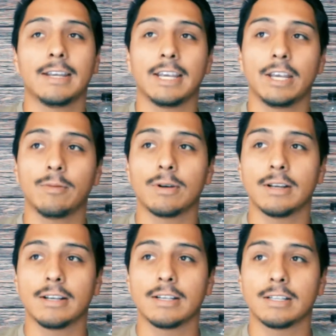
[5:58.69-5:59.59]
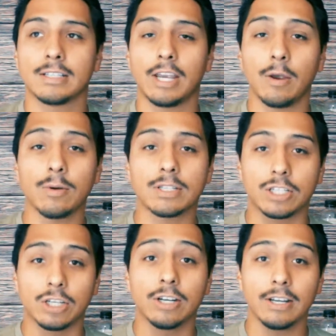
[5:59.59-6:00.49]
he was
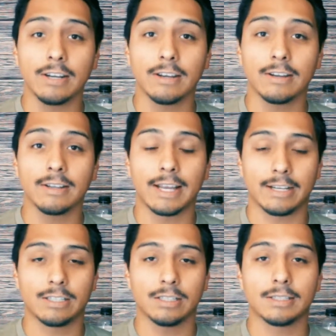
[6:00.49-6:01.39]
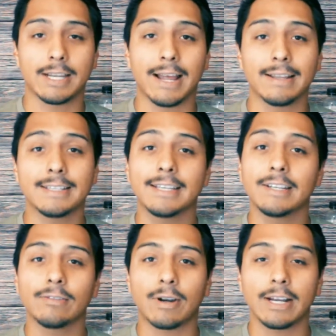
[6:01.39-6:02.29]
good, like
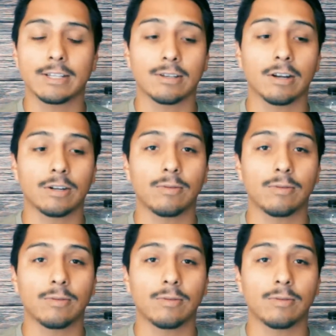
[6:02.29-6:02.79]
talented, right, soccer